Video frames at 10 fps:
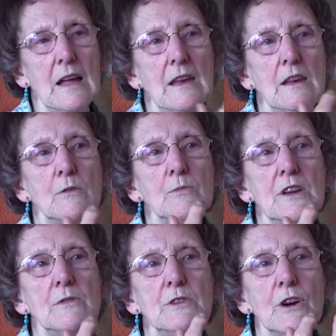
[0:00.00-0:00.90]
and in a
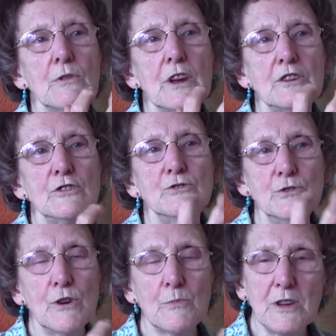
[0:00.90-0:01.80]
way we already
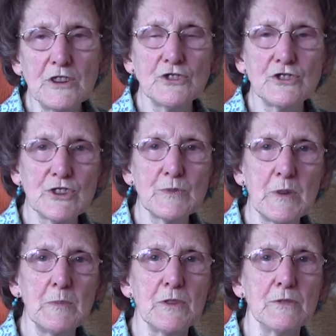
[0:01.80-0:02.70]
knew our patients as
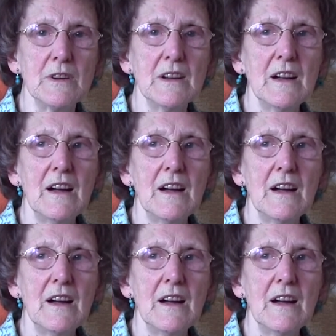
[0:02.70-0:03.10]
people